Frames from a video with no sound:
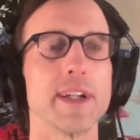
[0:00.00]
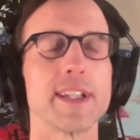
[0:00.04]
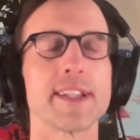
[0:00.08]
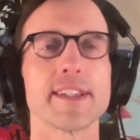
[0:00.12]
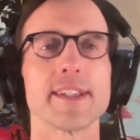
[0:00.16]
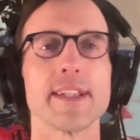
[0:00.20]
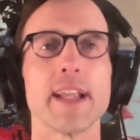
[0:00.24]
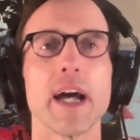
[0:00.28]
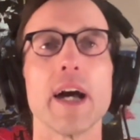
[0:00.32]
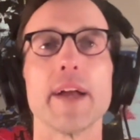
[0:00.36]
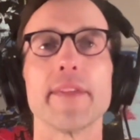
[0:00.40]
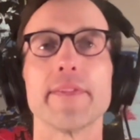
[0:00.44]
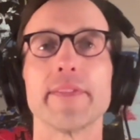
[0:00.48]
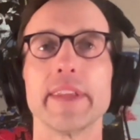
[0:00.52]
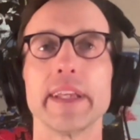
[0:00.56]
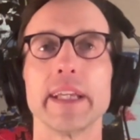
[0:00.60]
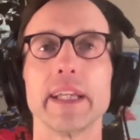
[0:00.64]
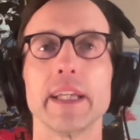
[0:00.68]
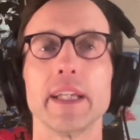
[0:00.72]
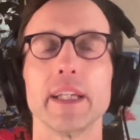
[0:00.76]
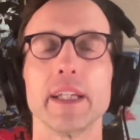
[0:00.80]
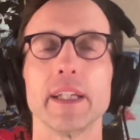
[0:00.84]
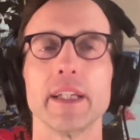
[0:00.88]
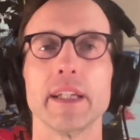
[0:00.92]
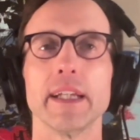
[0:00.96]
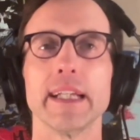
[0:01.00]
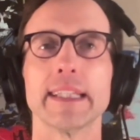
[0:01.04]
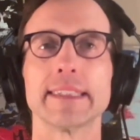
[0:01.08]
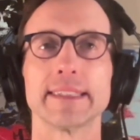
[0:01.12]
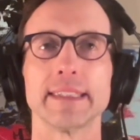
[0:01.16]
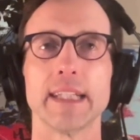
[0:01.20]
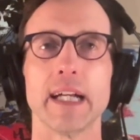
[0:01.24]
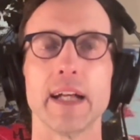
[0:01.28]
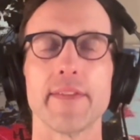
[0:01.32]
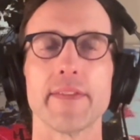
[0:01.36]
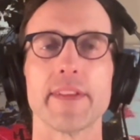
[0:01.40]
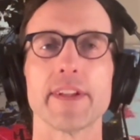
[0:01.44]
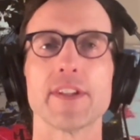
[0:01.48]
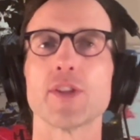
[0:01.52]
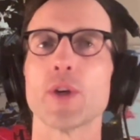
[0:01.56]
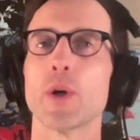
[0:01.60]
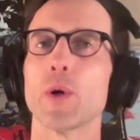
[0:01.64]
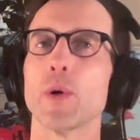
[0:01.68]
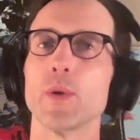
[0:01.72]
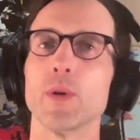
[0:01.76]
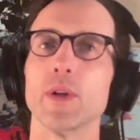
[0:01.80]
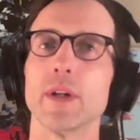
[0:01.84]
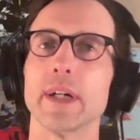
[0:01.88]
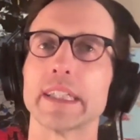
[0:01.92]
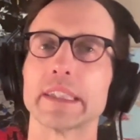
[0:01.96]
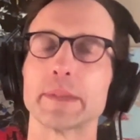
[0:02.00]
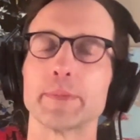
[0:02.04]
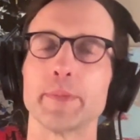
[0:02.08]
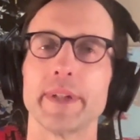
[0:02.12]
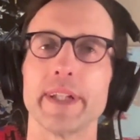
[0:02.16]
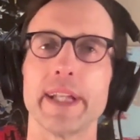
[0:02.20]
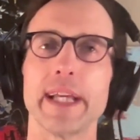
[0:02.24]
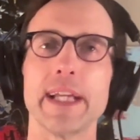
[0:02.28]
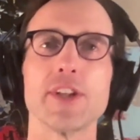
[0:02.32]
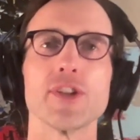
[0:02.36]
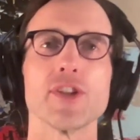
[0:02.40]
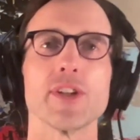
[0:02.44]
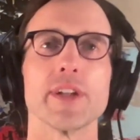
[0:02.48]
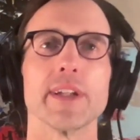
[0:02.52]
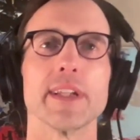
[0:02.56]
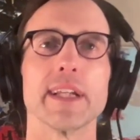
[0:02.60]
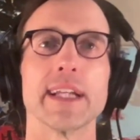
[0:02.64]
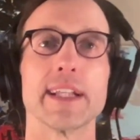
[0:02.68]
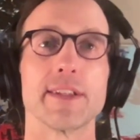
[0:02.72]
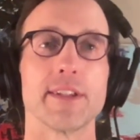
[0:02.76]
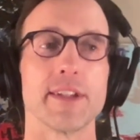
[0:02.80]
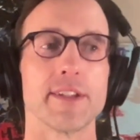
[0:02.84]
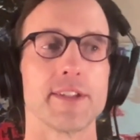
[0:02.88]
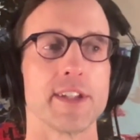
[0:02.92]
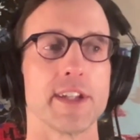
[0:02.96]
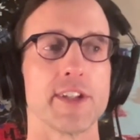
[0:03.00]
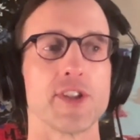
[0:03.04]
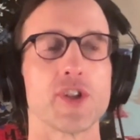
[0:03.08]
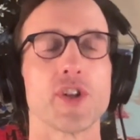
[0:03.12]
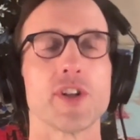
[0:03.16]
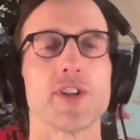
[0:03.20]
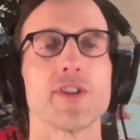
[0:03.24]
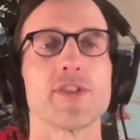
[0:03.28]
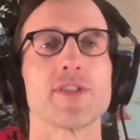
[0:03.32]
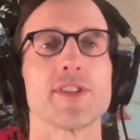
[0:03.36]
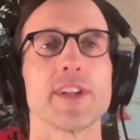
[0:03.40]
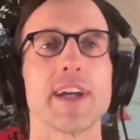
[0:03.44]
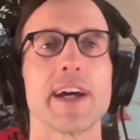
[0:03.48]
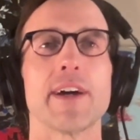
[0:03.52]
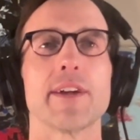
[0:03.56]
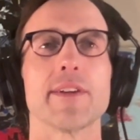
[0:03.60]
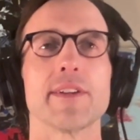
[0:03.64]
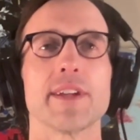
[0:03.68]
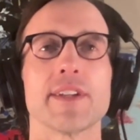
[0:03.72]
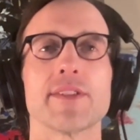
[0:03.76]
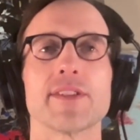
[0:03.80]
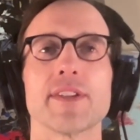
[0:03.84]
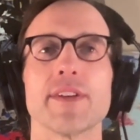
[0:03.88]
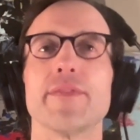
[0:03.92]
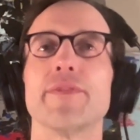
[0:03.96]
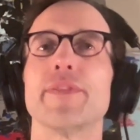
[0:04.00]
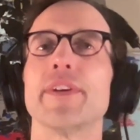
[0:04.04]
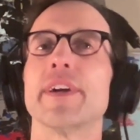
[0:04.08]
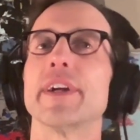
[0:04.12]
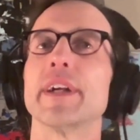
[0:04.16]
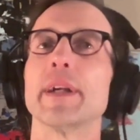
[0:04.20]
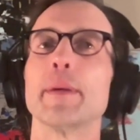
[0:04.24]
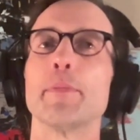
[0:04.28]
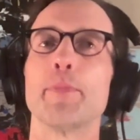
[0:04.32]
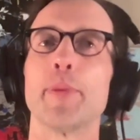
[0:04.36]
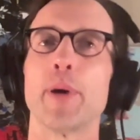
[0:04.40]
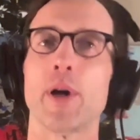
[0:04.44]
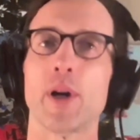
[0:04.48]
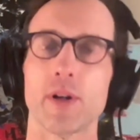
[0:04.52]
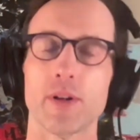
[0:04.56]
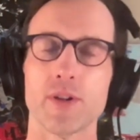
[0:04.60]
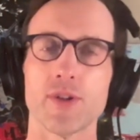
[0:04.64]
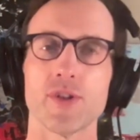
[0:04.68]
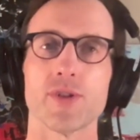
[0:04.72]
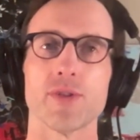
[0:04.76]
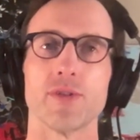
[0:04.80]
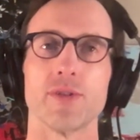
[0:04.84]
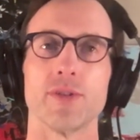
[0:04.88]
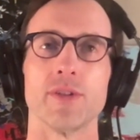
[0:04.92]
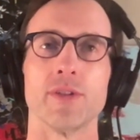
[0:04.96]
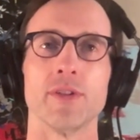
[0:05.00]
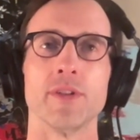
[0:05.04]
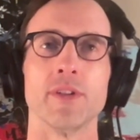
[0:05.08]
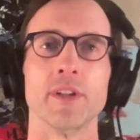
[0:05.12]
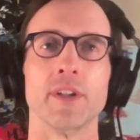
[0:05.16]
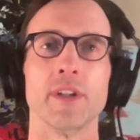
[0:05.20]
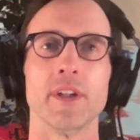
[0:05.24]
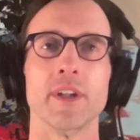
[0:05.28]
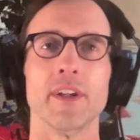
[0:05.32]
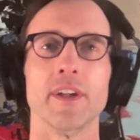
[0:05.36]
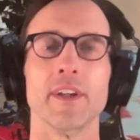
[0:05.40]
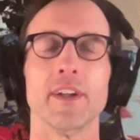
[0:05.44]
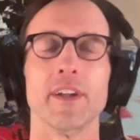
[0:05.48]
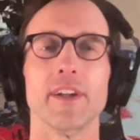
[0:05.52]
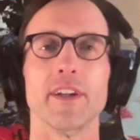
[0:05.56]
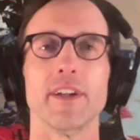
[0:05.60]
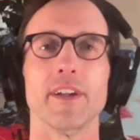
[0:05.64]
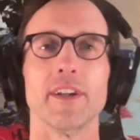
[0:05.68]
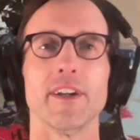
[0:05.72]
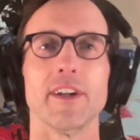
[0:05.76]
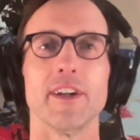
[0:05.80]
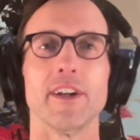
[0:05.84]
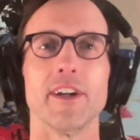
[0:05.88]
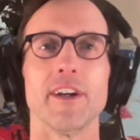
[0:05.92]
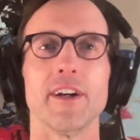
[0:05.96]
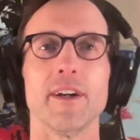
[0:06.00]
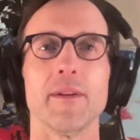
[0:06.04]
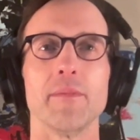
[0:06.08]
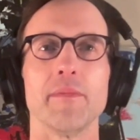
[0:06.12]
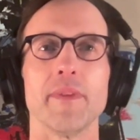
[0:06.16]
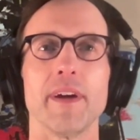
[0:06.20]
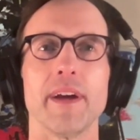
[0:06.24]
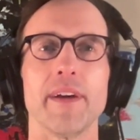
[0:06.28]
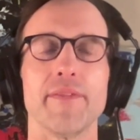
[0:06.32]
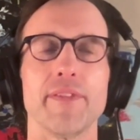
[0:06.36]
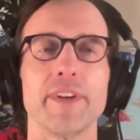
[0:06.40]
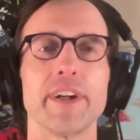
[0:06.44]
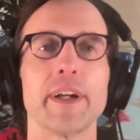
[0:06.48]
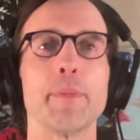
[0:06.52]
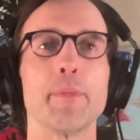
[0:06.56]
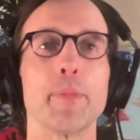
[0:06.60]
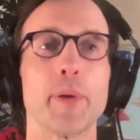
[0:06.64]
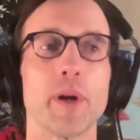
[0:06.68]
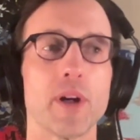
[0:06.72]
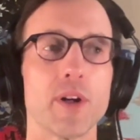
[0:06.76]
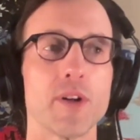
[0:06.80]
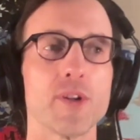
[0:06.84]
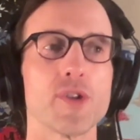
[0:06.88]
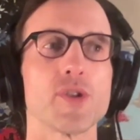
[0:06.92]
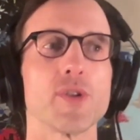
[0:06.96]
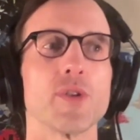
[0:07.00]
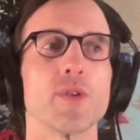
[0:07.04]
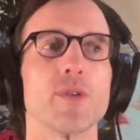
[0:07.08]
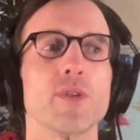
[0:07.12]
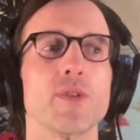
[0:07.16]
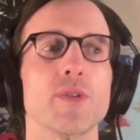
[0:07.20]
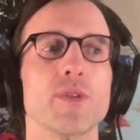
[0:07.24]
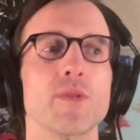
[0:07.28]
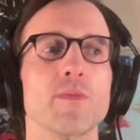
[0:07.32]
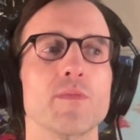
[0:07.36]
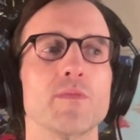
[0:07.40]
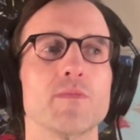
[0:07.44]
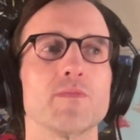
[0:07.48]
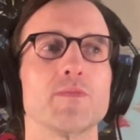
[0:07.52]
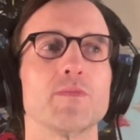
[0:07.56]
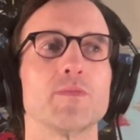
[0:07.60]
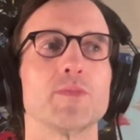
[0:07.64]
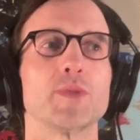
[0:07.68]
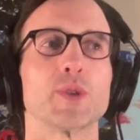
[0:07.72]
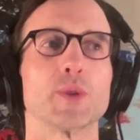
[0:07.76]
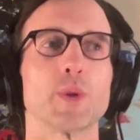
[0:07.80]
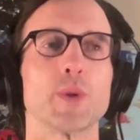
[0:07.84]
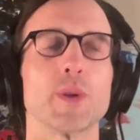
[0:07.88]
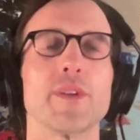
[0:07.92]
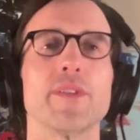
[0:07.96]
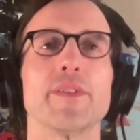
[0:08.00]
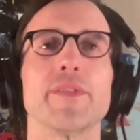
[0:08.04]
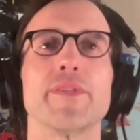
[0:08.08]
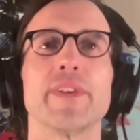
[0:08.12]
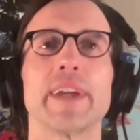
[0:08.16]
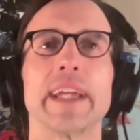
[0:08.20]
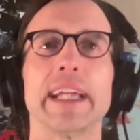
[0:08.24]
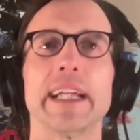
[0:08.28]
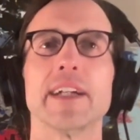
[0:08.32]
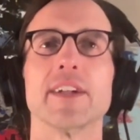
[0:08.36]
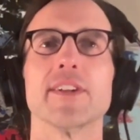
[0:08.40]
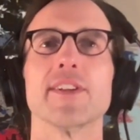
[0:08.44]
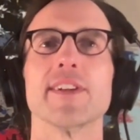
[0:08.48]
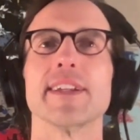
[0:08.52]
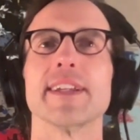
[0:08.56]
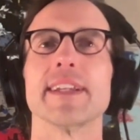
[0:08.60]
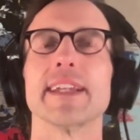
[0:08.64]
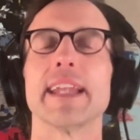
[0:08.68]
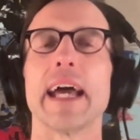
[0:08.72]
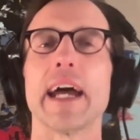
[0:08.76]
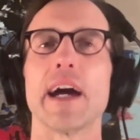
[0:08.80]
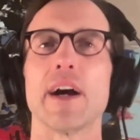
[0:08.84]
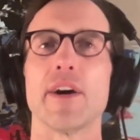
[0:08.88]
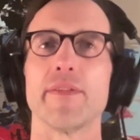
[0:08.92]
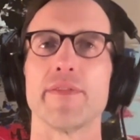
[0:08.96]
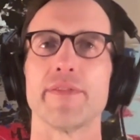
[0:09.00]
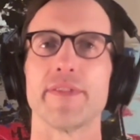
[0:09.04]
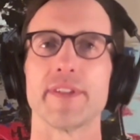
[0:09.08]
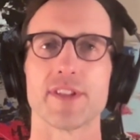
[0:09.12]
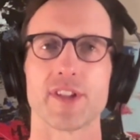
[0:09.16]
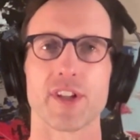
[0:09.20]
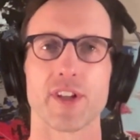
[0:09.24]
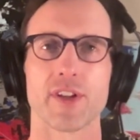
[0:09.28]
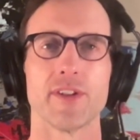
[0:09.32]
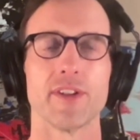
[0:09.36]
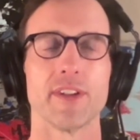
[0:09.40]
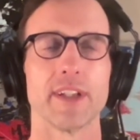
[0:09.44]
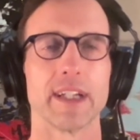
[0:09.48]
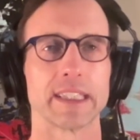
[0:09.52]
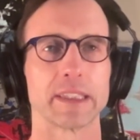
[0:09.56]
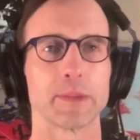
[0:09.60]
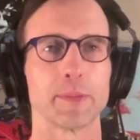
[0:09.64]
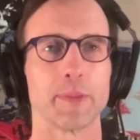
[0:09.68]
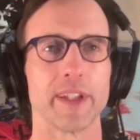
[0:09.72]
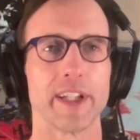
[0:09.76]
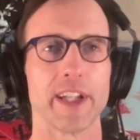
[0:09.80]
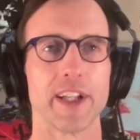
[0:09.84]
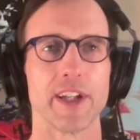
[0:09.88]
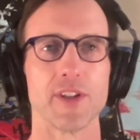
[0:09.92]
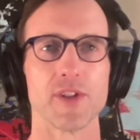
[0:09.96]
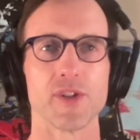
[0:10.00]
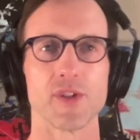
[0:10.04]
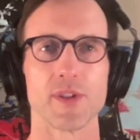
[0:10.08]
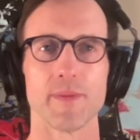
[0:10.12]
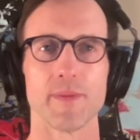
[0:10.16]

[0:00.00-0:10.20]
it's not the it's not the total explanation. It it oh, turns yeah. out it's a very partial, um, a very partial sort of here and now physical explanation because